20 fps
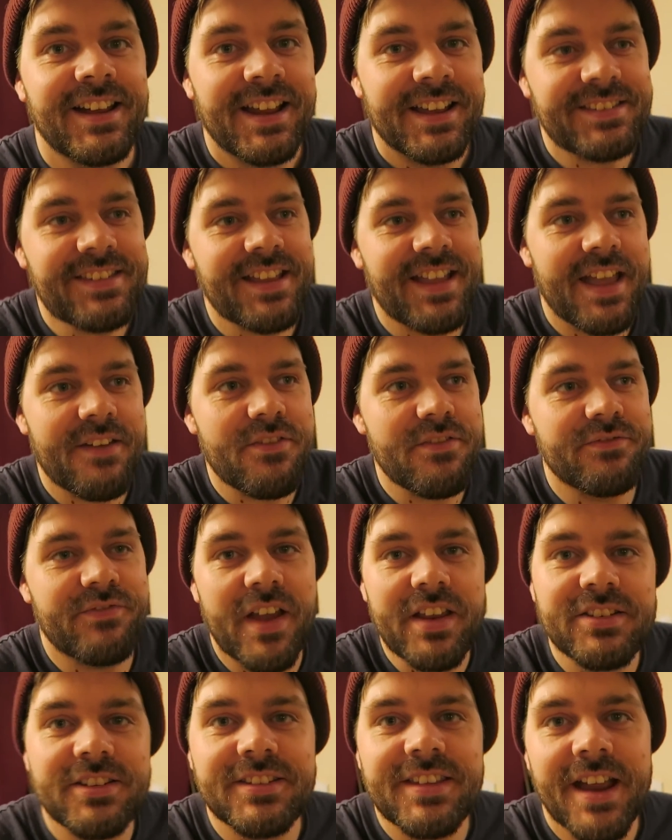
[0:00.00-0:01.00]
It's like having
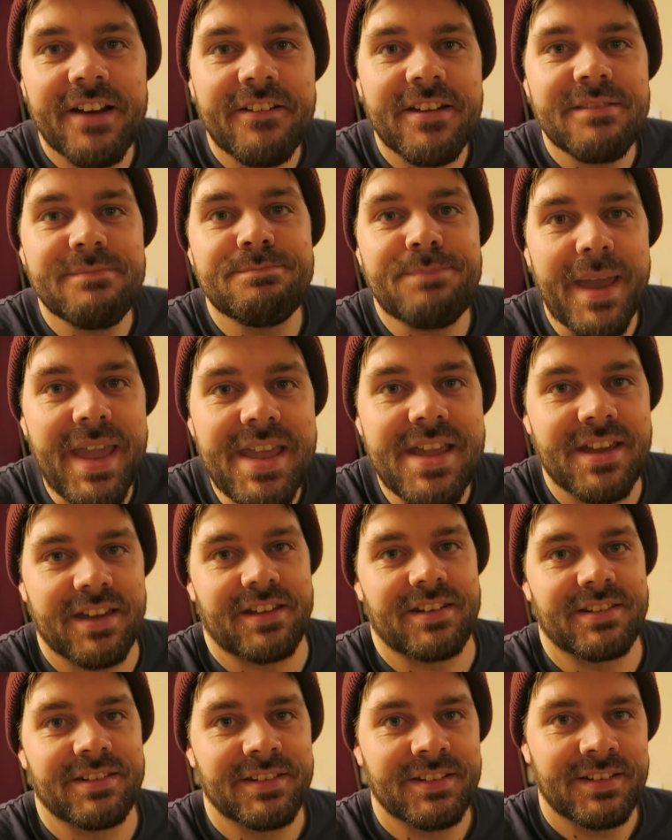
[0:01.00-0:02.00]
vegetarian
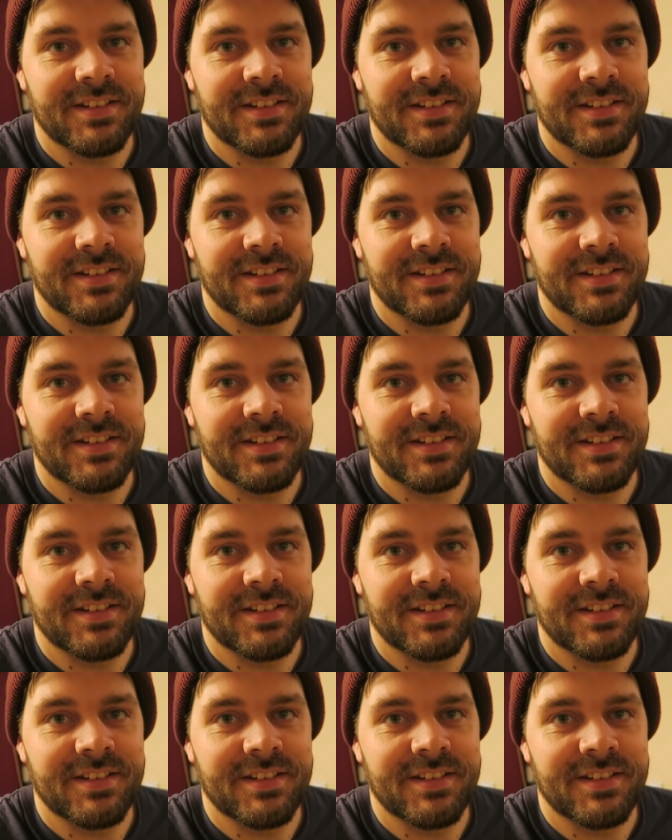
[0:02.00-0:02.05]
bacon.